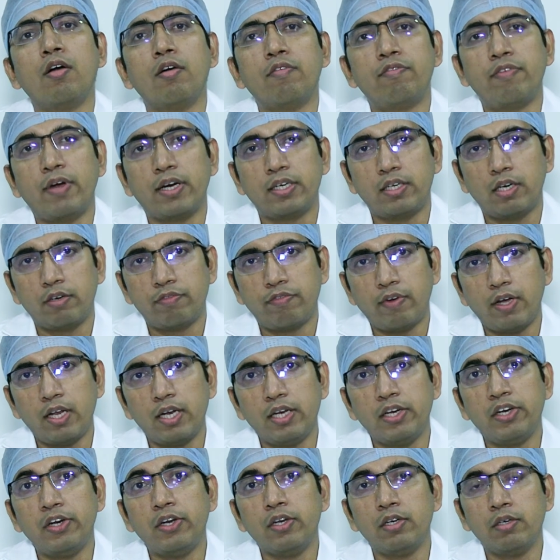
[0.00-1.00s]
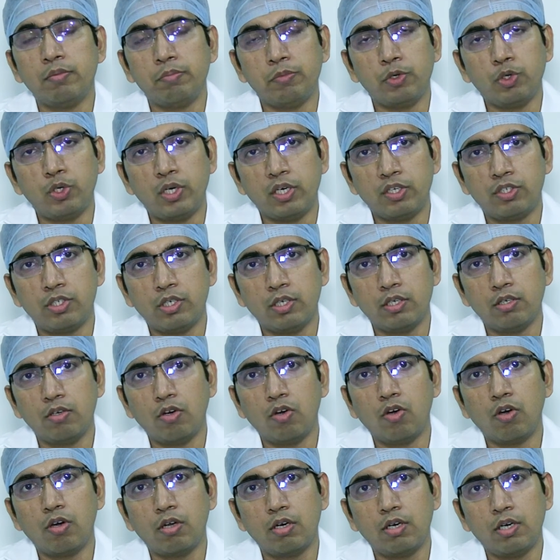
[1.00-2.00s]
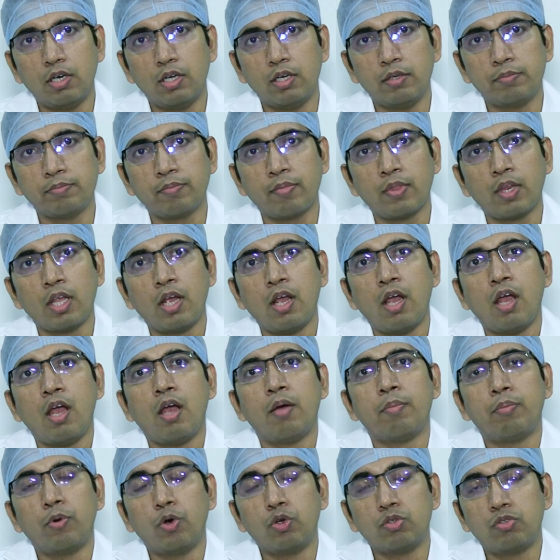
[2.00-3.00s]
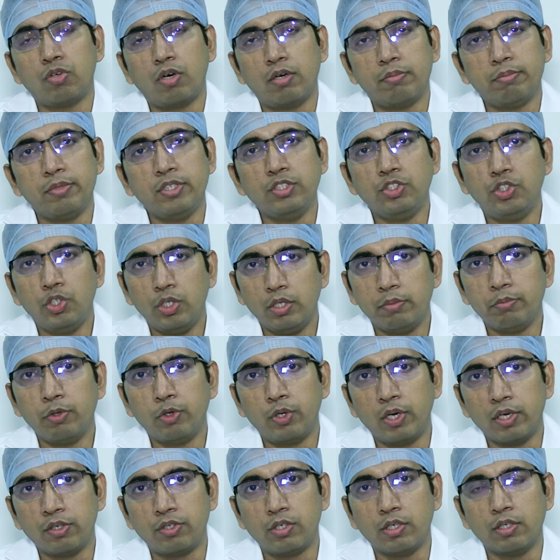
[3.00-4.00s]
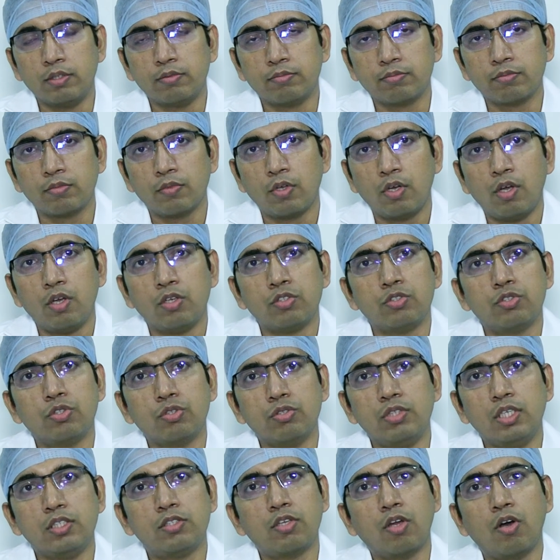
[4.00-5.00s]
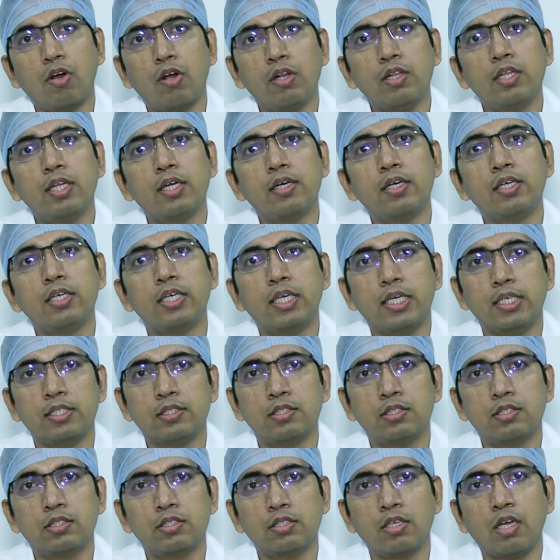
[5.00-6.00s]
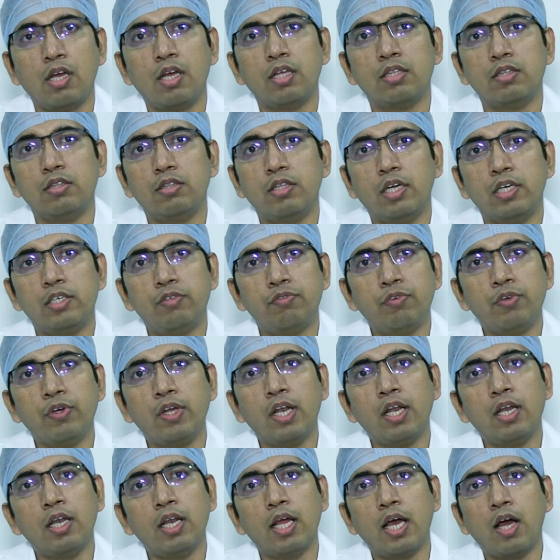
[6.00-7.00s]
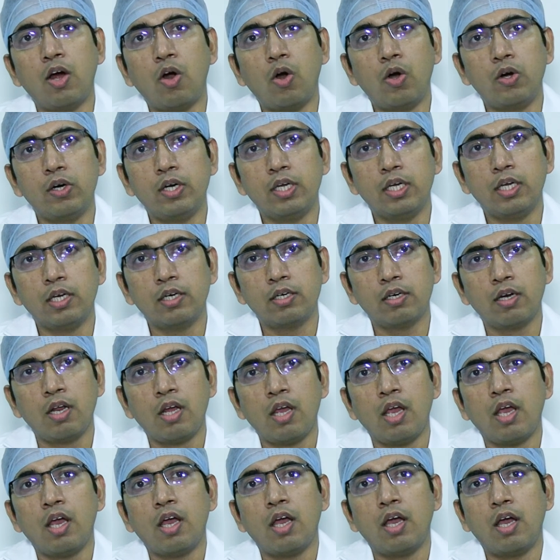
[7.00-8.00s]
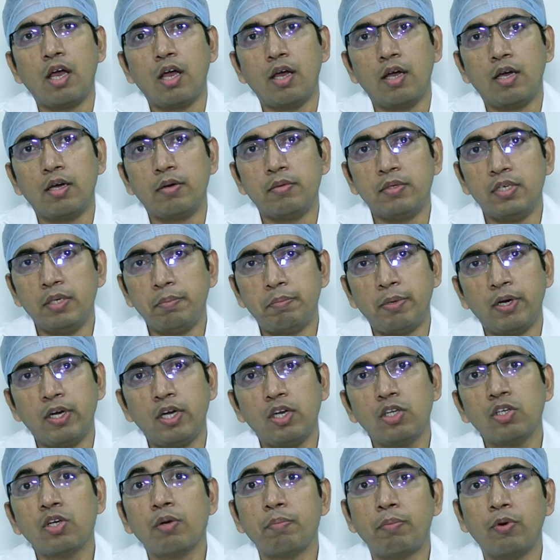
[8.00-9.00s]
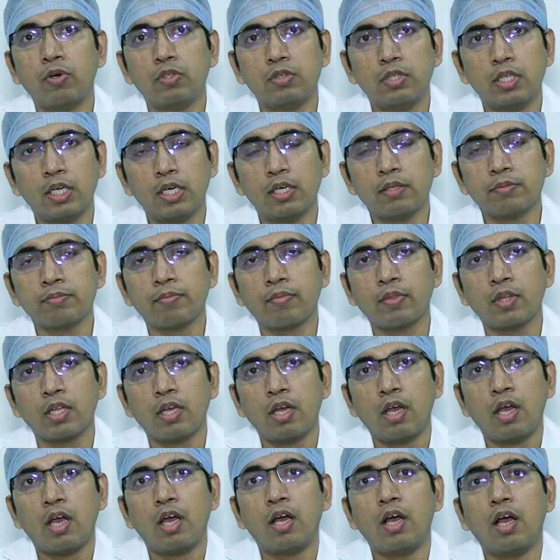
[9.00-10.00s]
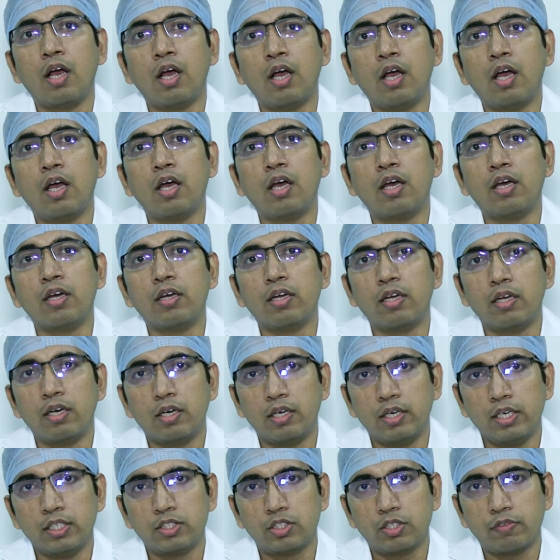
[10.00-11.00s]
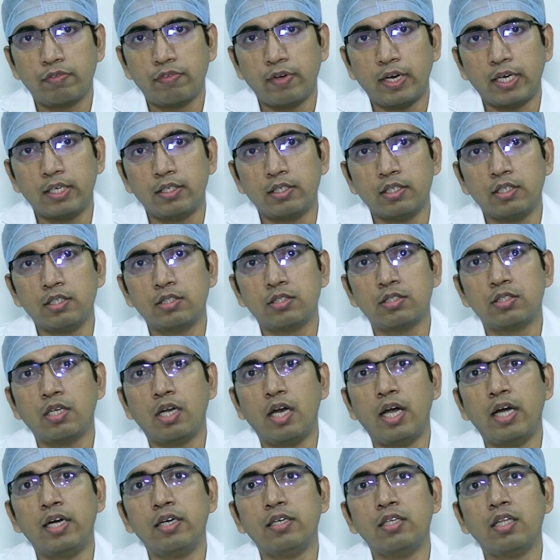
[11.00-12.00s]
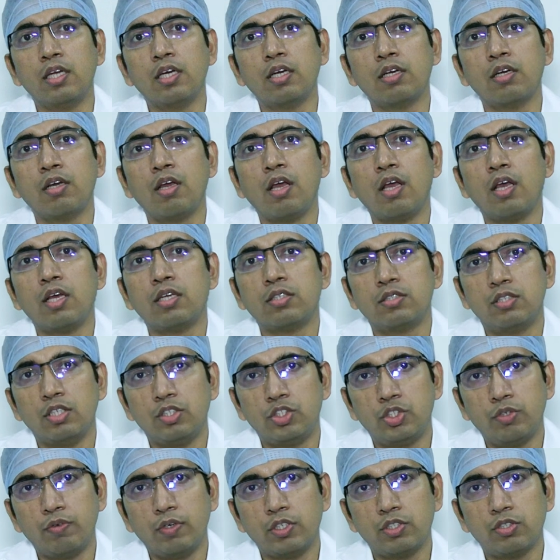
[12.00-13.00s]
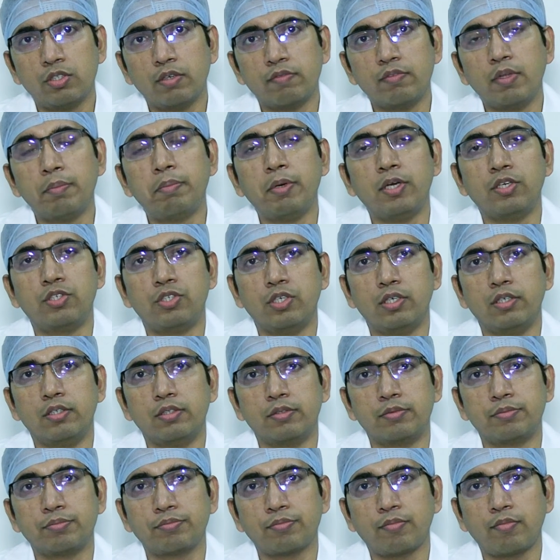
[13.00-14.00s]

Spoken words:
factor 5 leaden mutation or prothrombin gene mutation. So, these are all the tests that we'll order depending upon the risk factors and the situation of the patient.